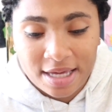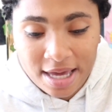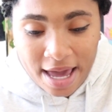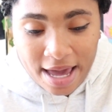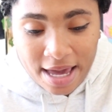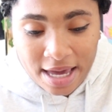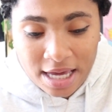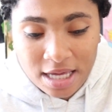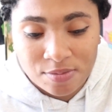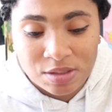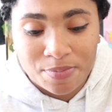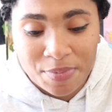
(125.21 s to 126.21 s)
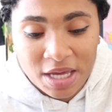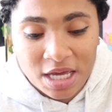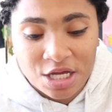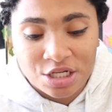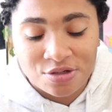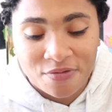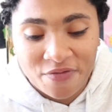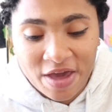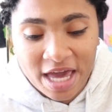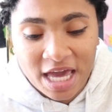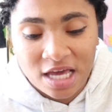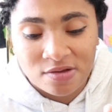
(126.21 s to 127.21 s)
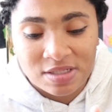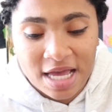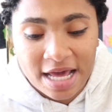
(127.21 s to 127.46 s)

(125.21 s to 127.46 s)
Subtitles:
games, binge, faves,